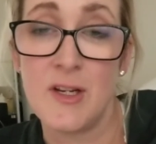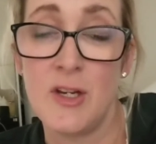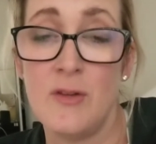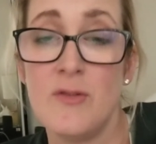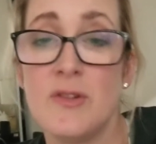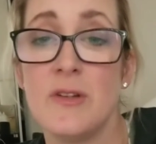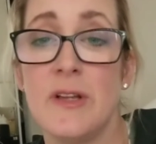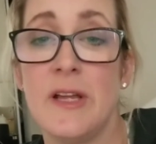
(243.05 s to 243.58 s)
it
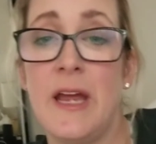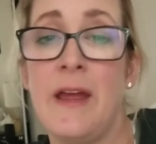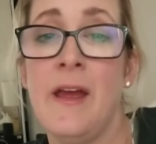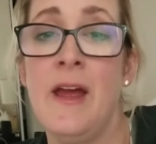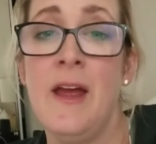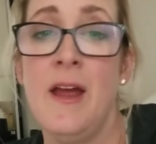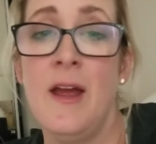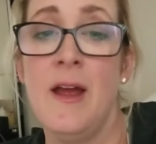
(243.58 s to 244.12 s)
usually
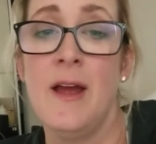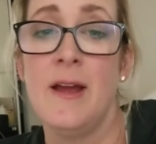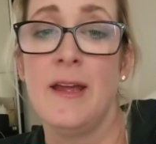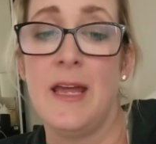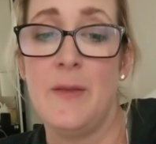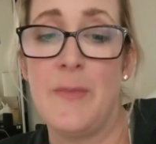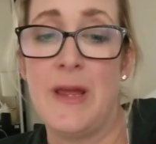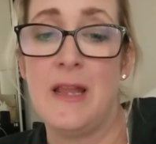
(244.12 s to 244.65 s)

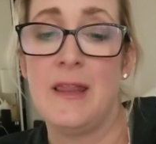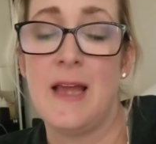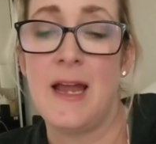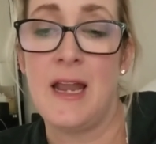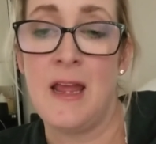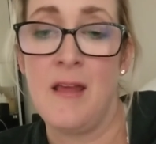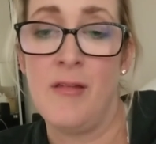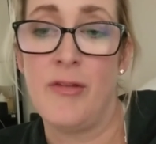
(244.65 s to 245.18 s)
can mean
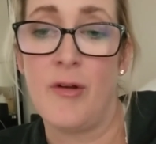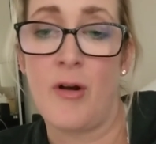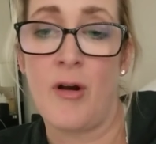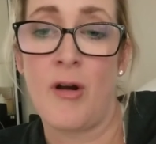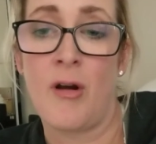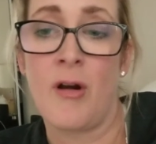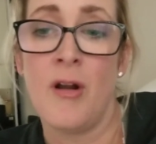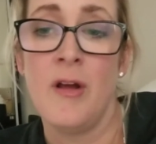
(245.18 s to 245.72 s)
that
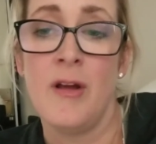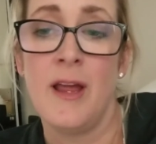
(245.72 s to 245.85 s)
either